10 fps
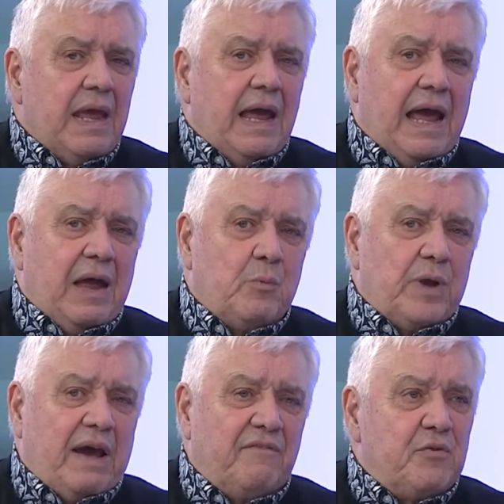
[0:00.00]
and
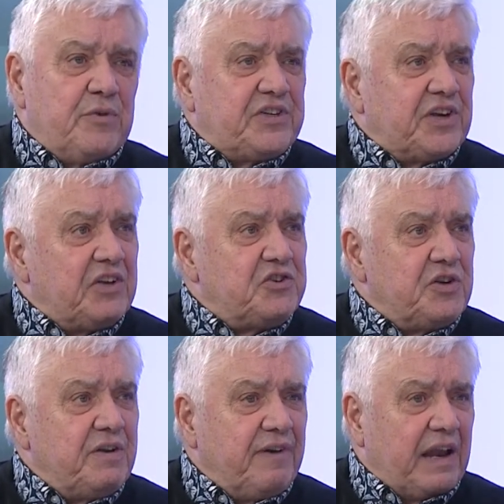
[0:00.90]
we have a research
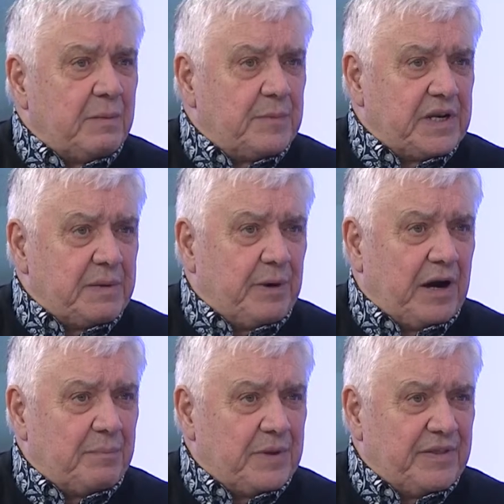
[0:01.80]
and development
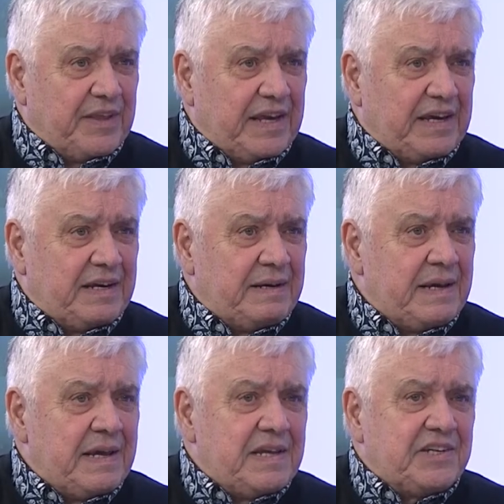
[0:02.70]
department there,
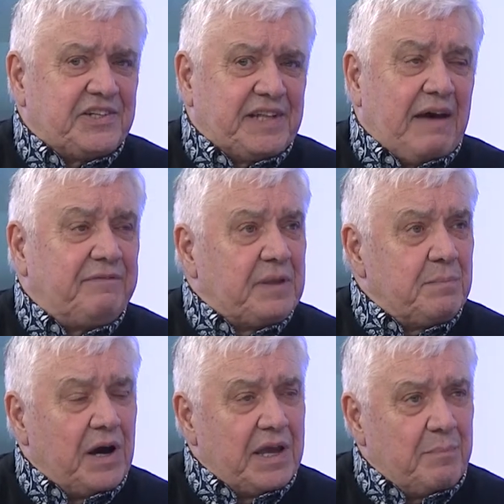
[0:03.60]
staffed, in
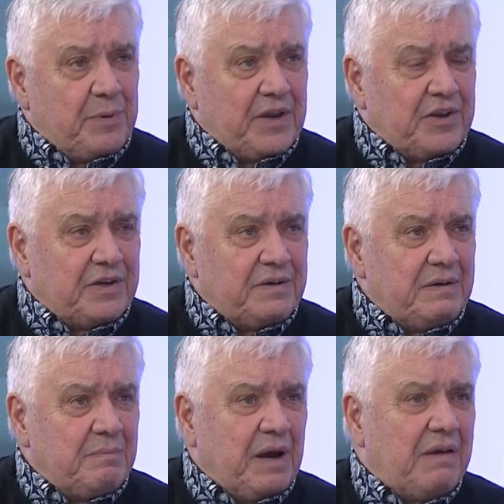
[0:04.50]
my opinion,
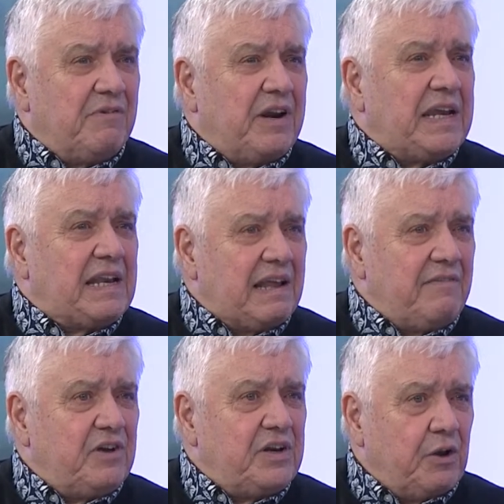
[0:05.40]
by very
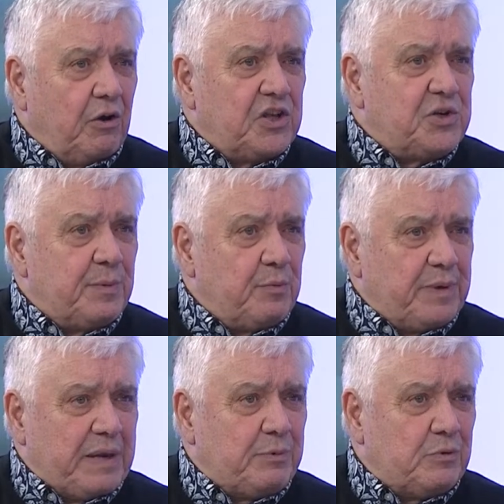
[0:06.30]
clever, knowledgeable
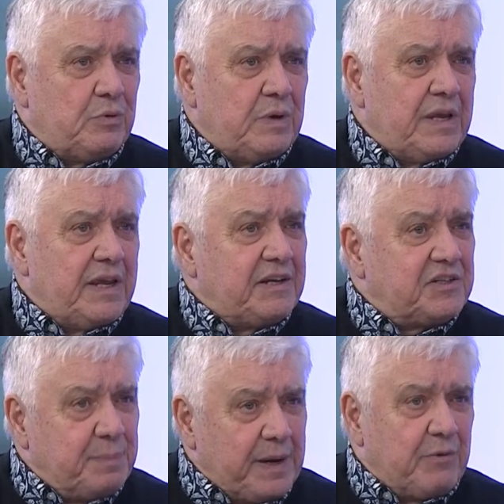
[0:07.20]
people,
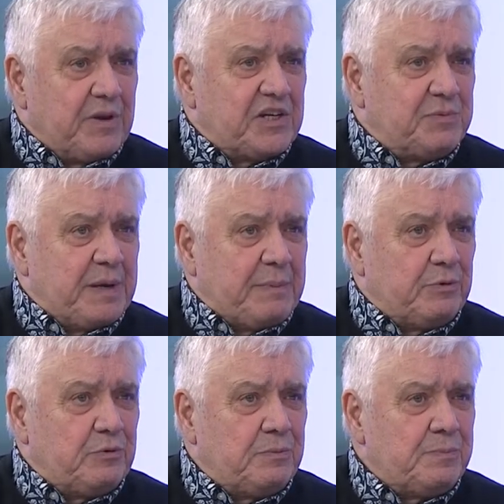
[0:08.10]
experienced
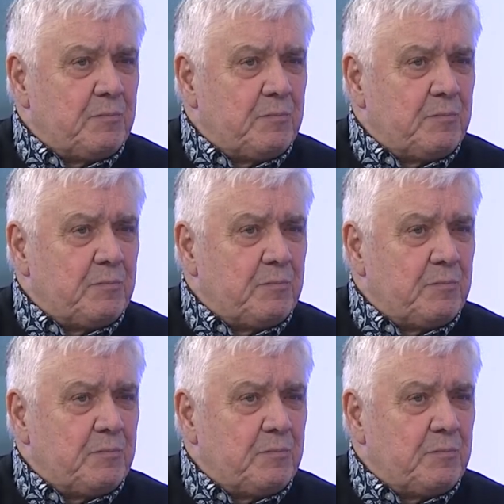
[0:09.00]
people,